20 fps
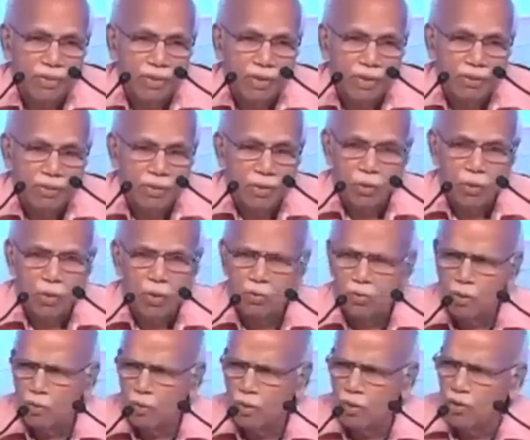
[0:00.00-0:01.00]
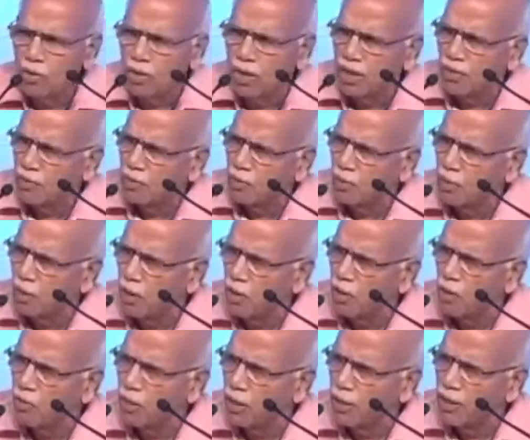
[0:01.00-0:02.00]
Because old people, you know, take a lot
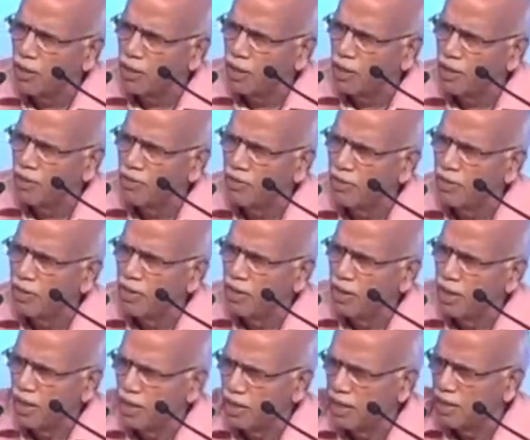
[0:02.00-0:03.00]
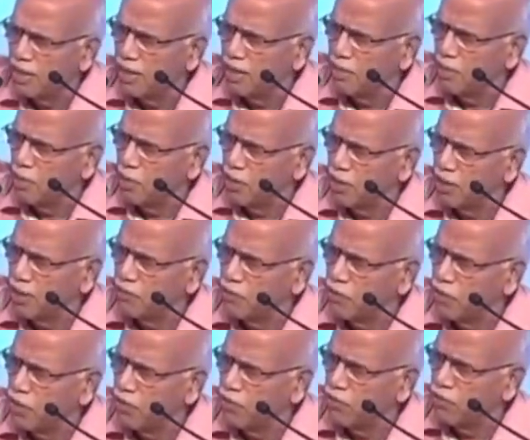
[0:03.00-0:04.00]
of painkillers, and then their body is
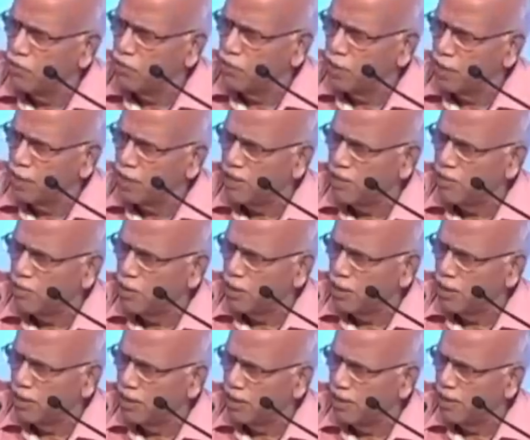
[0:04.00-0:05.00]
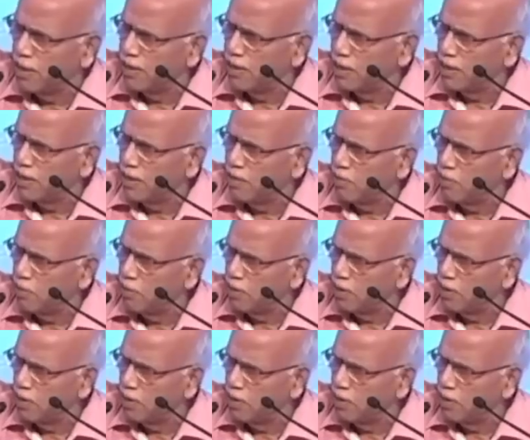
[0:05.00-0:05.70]
full of paracetamol there, they're taken up.